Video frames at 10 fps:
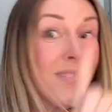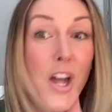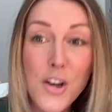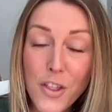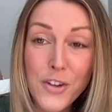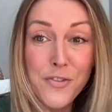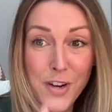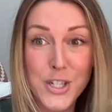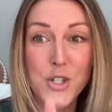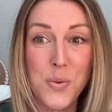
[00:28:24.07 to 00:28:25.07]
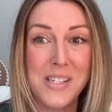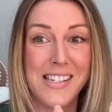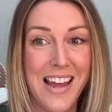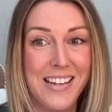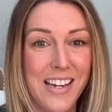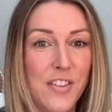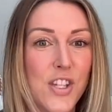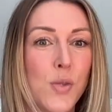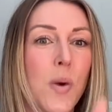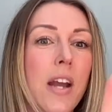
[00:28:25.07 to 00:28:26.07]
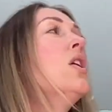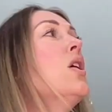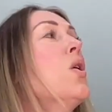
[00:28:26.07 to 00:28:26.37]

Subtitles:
Another fun twist ending in this one,